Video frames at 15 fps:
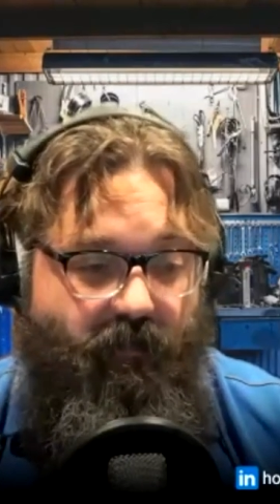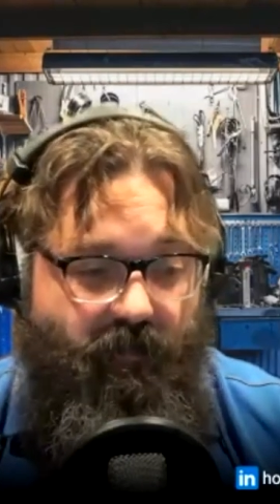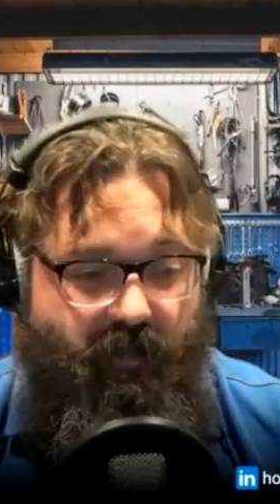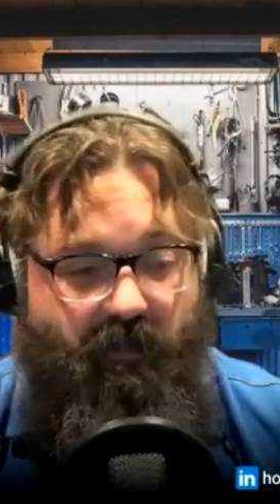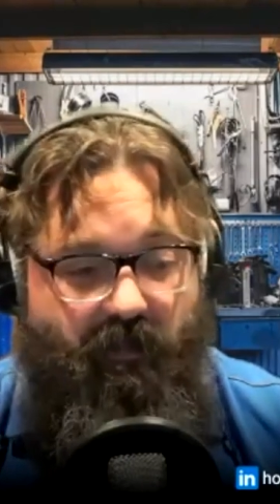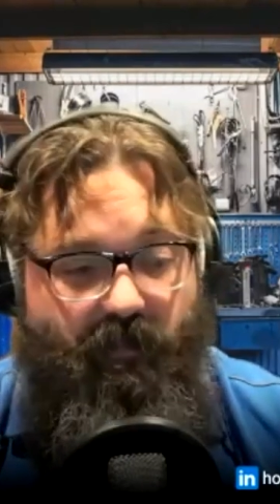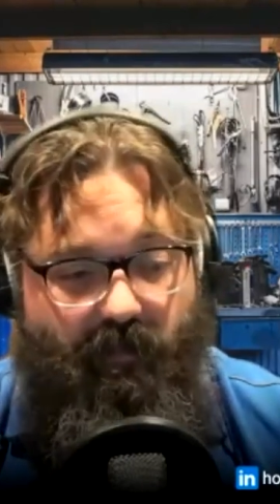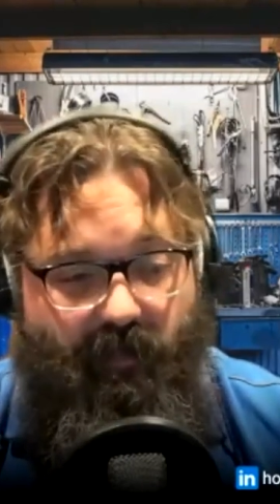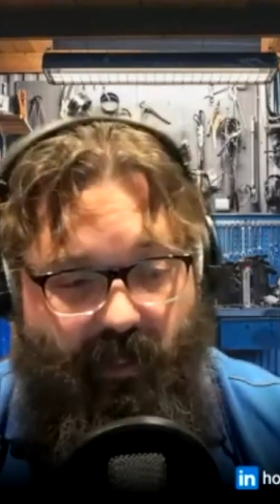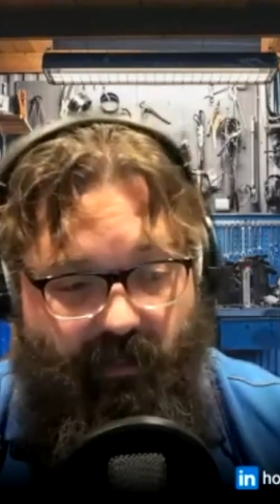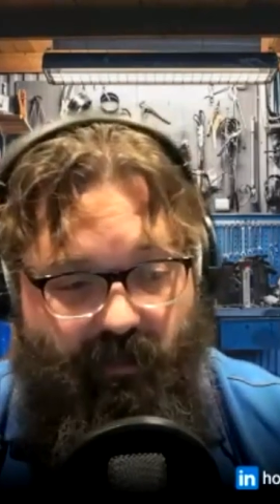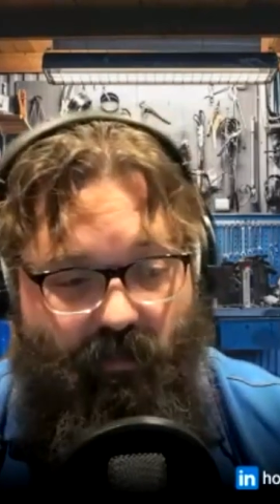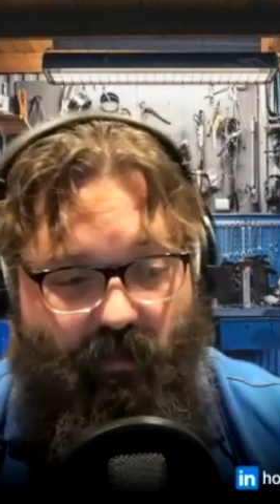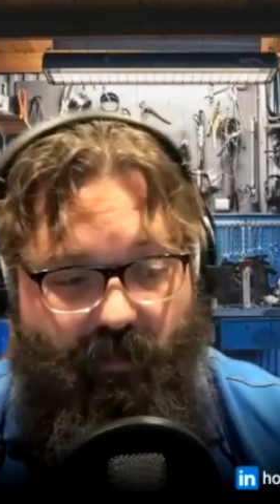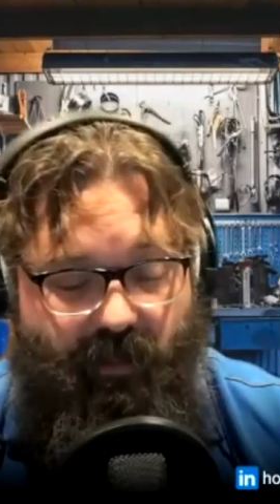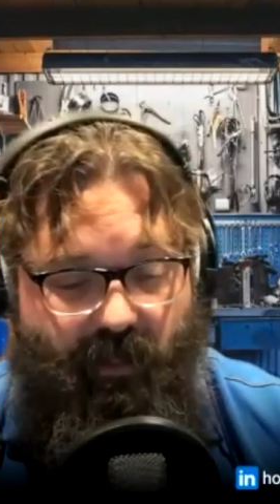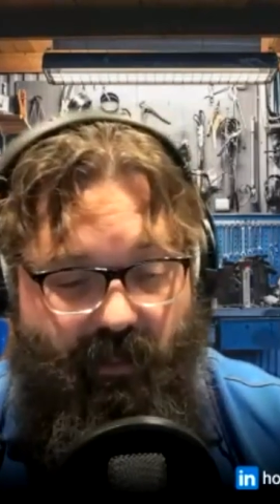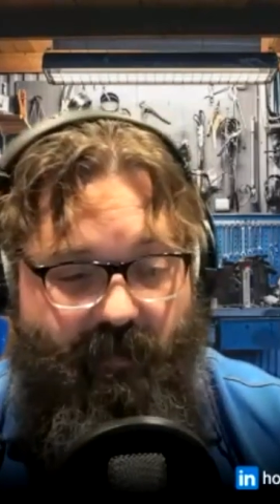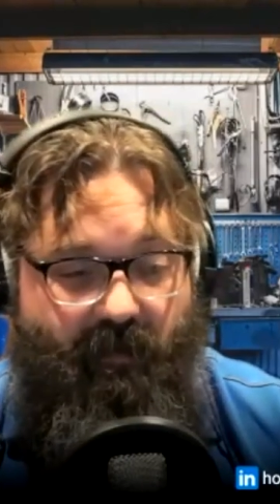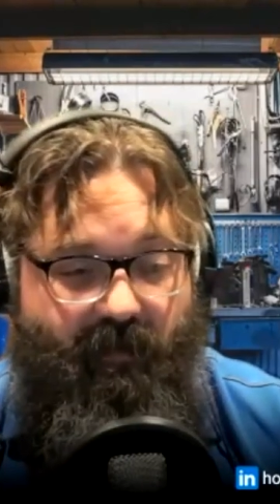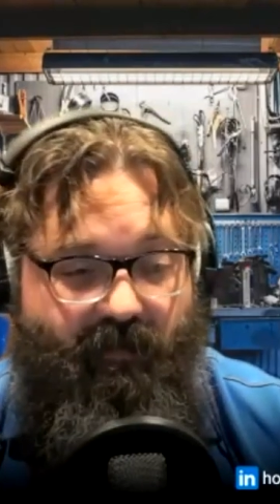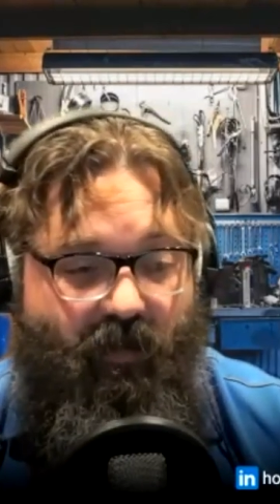simply because of what we talked
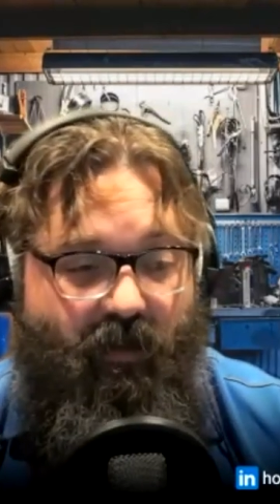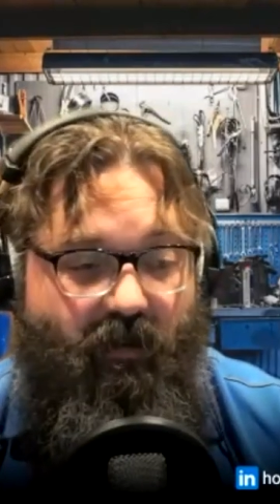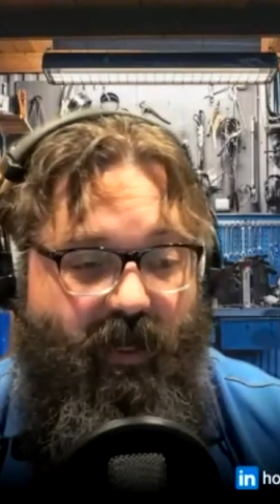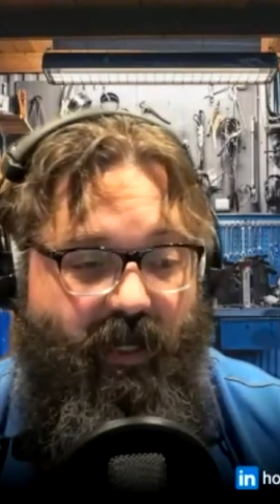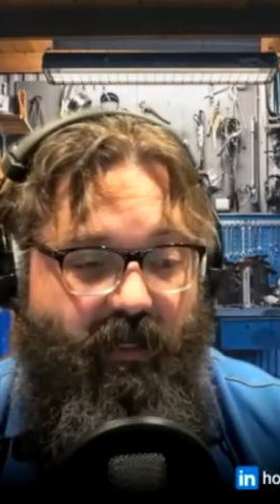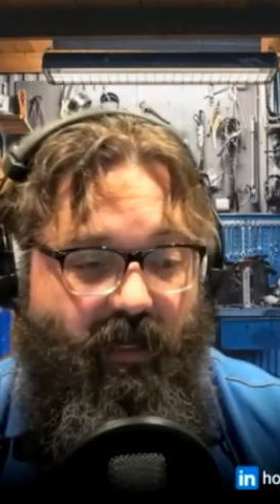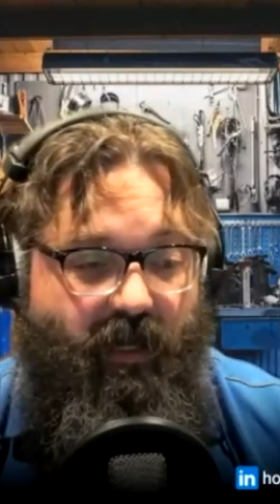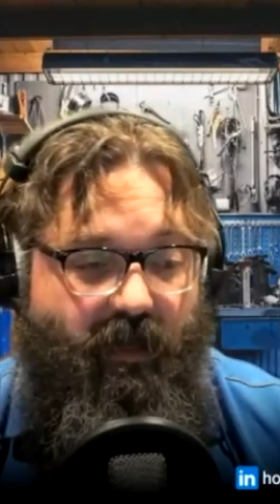about before, right?